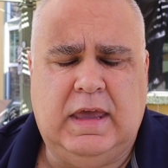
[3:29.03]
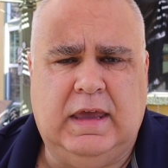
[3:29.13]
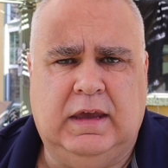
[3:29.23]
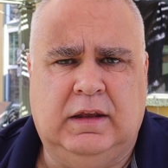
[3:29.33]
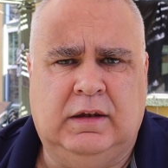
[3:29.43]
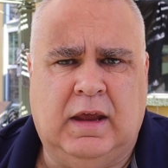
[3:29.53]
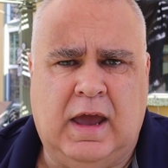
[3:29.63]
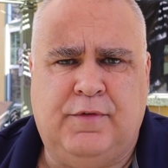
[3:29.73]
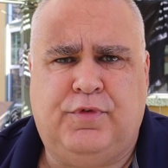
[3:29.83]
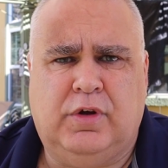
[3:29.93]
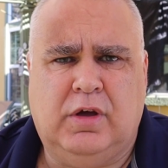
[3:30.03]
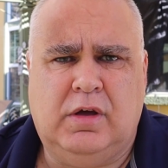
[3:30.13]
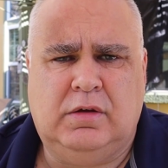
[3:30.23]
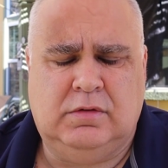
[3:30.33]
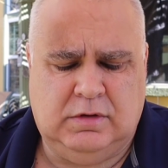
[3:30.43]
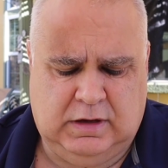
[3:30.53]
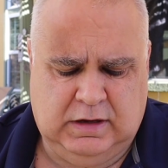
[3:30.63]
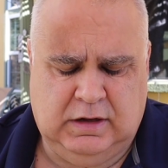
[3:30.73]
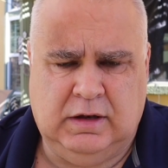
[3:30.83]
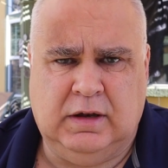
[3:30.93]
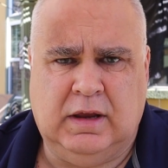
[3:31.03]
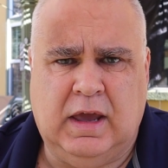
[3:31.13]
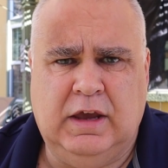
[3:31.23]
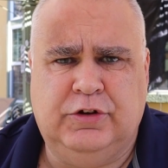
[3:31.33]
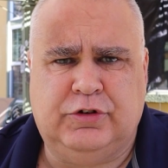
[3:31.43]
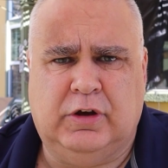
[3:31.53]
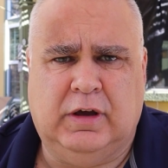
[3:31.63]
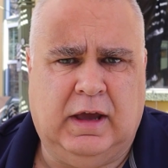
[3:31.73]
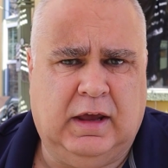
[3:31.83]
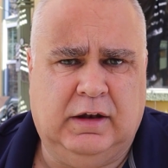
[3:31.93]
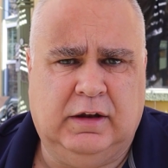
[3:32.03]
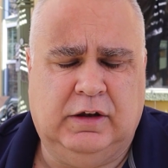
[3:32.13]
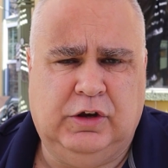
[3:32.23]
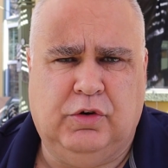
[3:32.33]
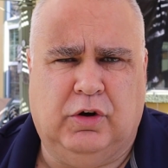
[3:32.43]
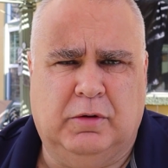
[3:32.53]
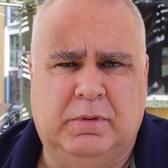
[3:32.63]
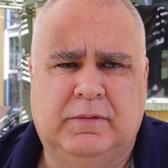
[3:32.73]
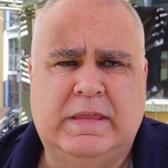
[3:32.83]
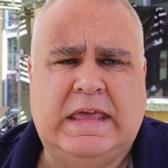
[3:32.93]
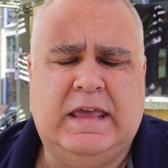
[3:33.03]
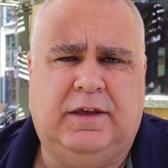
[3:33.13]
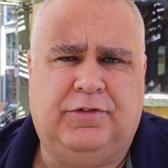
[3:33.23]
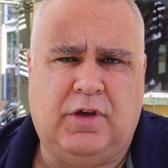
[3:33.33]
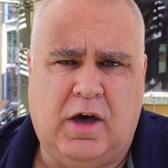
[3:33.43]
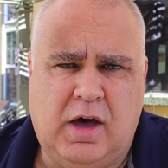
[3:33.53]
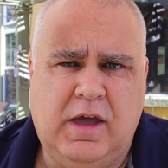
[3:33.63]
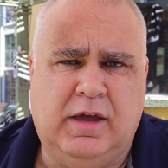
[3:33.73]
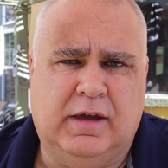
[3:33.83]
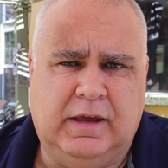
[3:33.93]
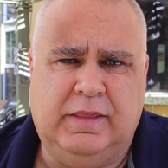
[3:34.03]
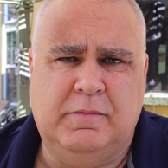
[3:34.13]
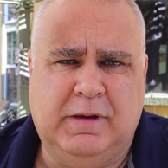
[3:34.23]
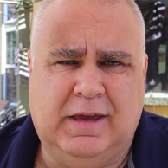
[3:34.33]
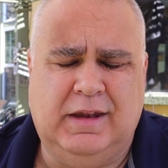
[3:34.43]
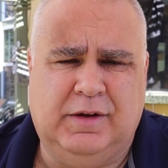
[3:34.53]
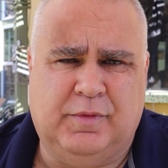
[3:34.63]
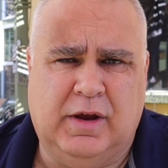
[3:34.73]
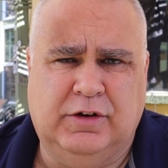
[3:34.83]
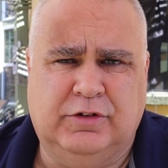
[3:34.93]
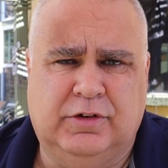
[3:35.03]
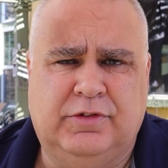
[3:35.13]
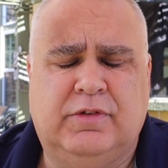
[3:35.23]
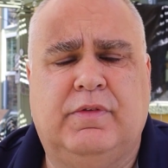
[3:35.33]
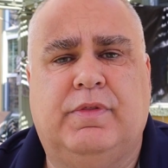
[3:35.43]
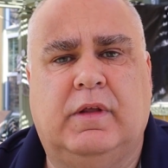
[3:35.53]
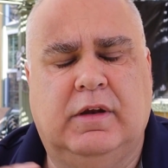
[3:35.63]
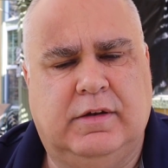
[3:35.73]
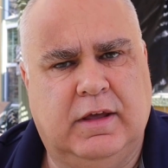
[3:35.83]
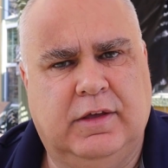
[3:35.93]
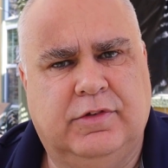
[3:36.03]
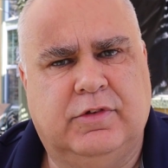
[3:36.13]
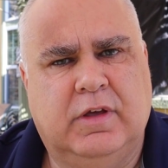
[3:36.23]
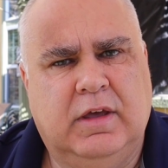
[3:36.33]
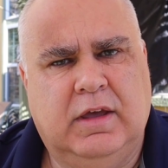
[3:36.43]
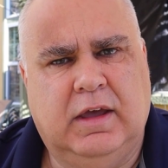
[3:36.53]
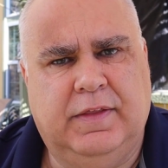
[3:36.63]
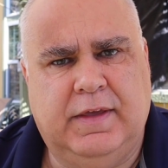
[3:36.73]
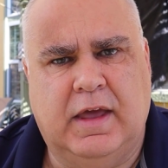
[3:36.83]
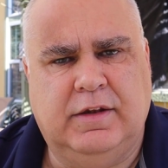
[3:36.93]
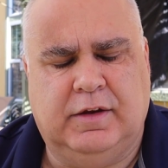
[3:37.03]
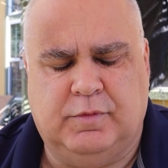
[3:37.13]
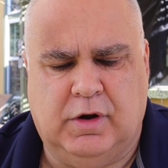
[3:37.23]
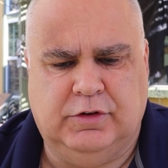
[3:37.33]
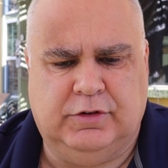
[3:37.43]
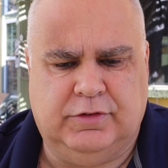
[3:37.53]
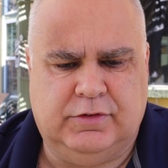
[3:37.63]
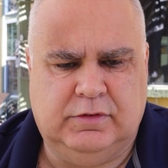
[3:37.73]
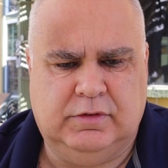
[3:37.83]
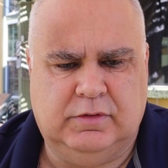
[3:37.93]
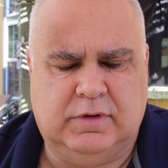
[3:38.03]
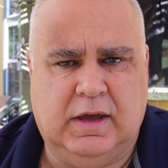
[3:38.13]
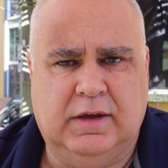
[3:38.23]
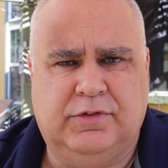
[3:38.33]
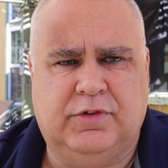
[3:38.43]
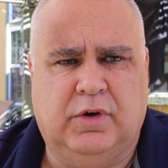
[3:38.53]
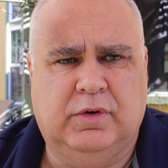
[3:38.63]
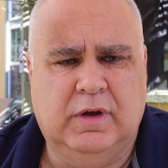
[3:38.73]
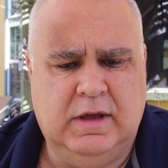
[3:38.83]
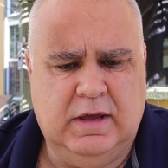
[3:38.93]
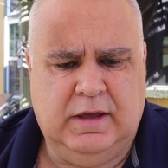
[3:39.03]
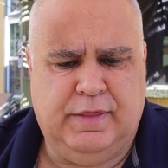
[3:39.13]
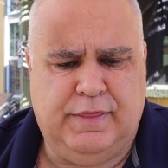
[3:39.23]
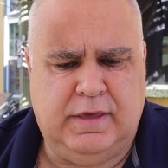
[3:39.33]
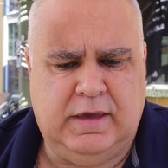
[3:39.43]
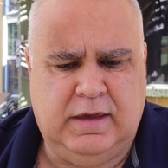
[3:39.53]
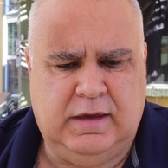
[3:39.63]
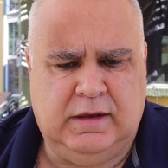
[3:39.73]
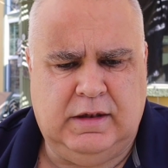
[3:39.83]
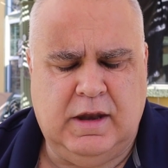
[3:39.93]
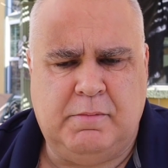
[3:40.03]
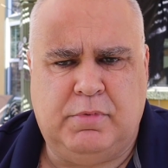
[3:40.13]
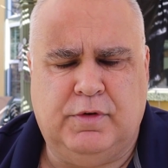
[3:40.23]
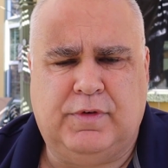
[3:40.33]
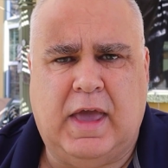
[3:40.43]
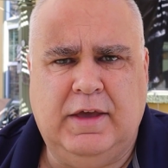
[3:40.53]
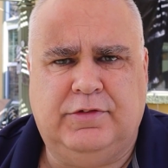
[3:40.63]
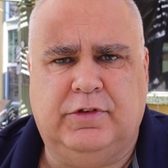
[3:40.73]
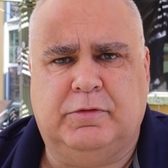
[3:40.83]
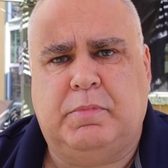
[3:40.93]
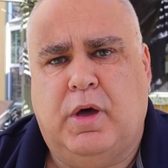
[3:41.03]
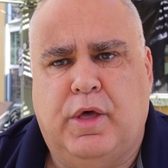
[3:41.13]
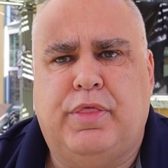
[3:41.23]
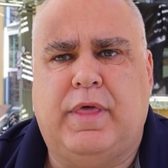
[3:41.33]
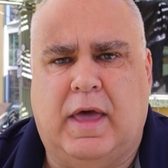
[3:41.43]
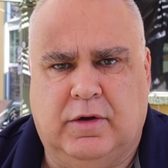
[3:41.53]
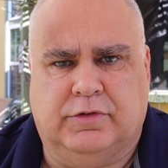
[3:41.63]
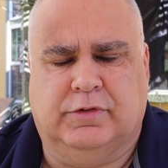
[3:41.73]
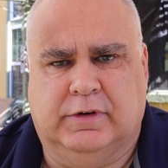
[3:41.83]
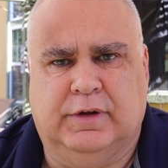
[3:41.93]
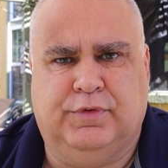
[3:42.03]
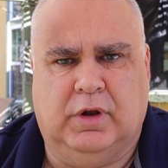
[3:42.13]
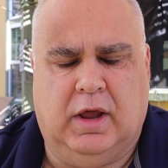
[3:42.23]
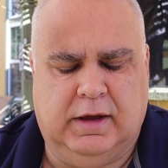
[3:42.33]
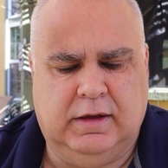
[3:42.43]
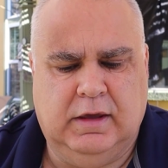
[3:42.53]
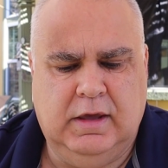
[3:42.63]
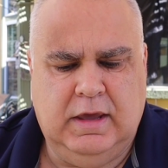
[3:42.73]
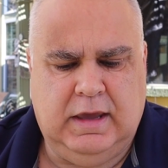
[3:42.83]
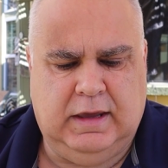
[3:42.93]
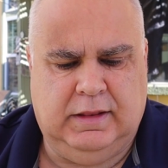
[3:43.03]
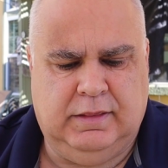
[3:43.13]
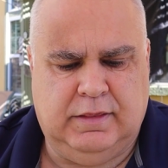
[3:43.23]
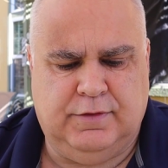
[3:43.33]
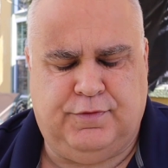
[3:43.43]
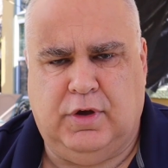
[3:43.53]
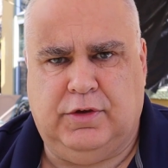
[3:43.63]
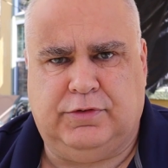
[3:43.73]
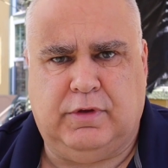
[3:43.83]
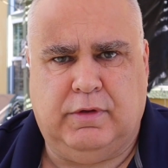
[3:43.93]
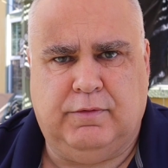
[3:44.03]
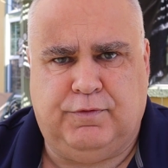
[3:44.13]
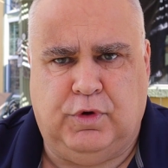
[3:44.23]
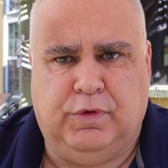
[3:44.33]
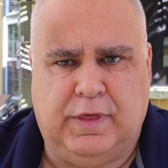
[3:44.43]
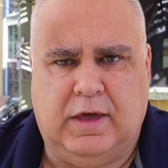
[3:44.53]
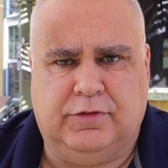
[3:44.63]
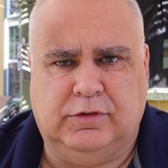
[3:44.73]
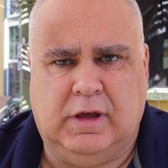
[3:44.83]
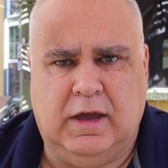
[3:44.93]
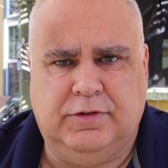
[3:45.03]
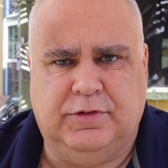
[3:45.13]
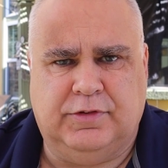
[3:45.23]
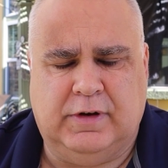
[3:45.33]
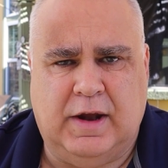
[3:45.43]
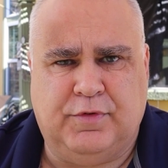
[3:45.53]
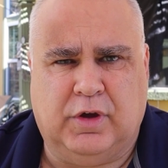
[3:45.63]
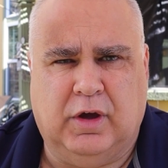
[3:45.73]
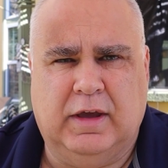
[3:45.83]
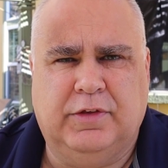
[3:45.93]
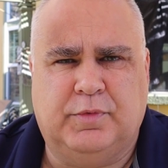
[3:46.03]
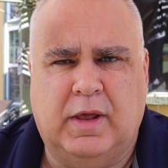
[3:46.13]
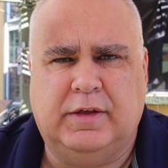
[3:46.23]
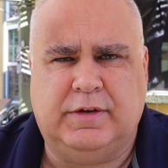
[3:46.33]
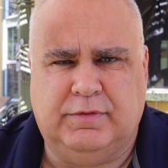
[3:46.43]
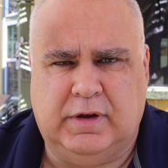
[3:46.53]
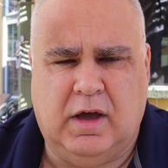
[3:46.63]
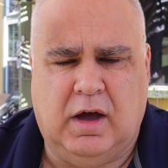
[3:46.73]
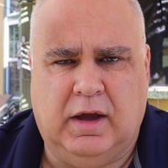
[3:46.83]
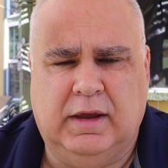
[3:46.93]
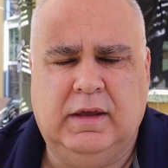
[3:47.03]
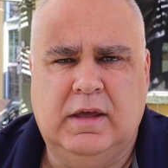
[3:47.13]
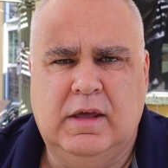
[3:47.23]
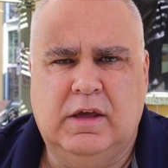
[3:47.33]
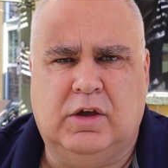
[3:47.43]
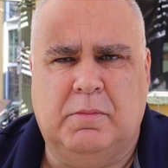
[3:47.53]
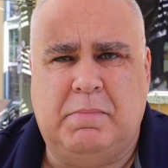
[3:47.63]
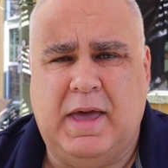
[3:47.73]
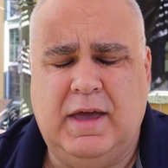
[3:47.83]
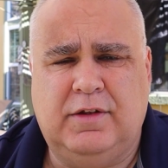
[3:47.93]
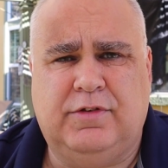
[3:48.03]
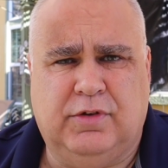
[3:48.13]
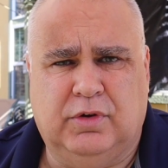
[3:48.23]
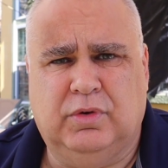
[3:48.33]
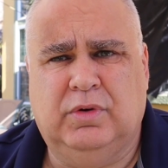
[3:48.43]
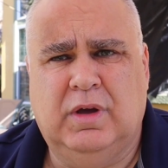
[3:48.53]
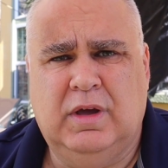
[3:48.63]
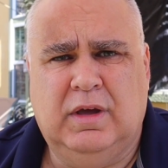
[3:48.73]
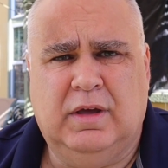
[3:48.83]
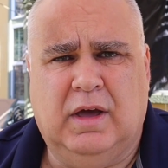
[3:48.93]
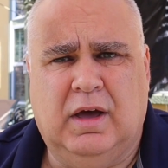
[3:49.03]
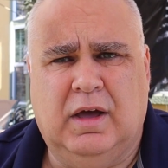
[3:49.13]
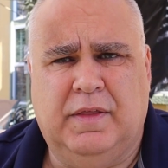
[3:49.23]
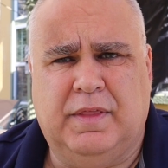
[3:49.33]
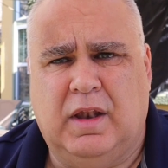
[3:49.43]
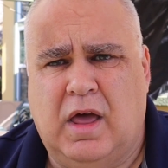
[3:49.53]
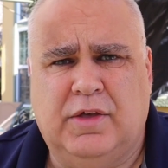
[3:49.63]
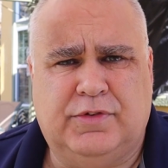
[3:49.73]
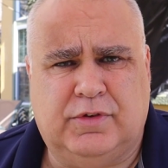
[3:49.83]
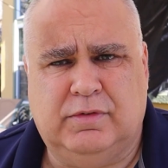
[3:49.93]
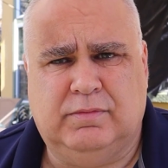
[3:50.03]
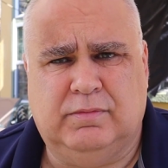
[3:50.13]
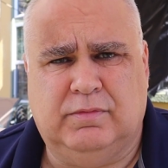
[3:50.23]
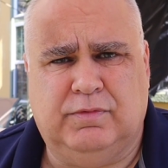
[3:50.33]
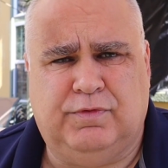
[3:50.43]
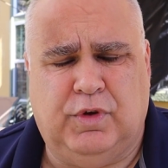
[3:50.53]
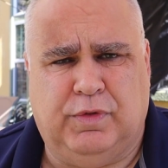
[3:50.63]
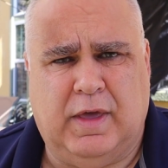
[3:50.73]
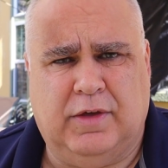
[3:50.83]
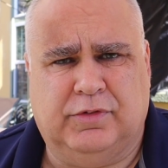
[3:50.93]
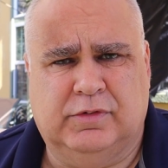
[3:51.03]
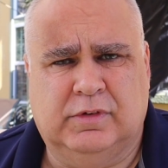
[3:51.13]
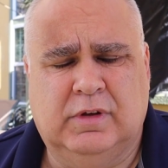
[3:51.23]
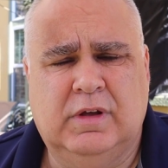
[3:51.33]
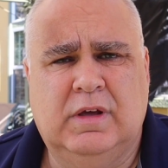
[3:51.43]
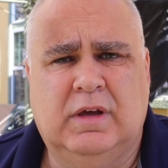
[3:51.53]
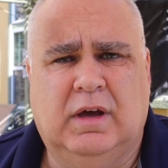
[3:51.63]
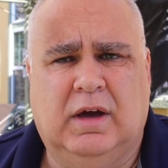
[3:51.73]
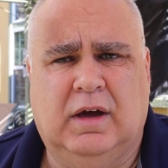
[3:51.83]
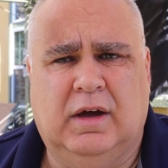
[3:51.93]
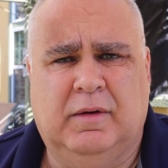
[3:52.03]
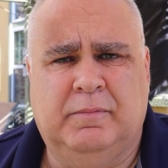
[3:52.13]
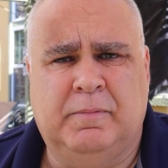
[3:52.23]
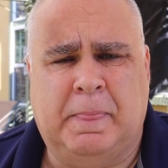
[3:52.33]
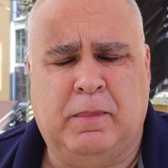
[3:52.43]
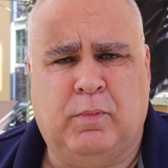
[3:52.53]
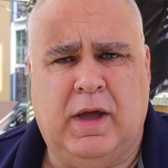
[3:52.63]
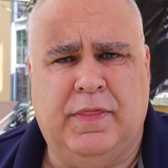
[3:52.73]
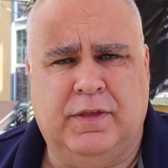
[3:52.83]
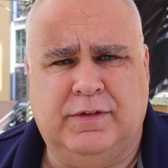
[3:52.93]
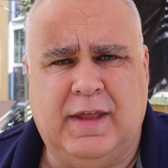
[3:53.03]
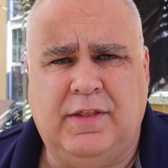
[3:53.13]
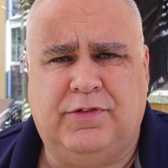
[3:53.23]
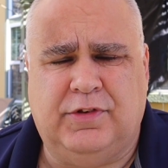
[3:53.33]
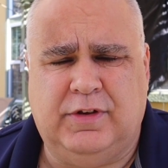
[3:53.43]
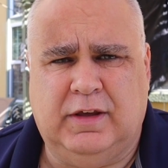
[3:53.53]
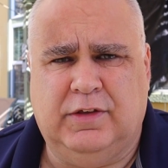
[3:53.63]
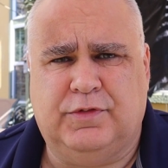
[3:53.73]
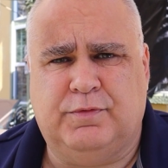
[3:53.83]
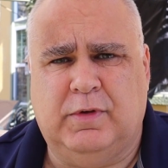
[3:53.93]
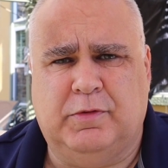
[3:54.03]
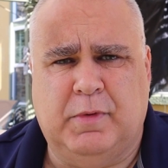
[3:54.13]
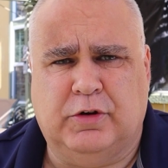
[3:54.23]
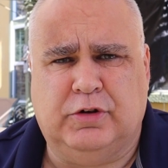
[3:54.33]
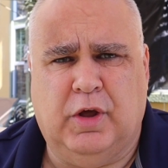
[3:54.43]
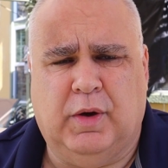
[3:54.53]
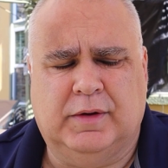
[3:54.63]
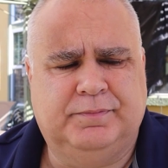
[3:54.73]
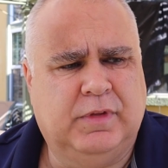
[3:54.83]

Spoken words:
in Africa, in Asia and in Europe is higher in the beginning ranges than it is in the ending ranges. Okay, so the number of cases per 1,000, if you like, in the first few thousand cases in Africa is relatively high compared to the last few thousand, where the density is much lower.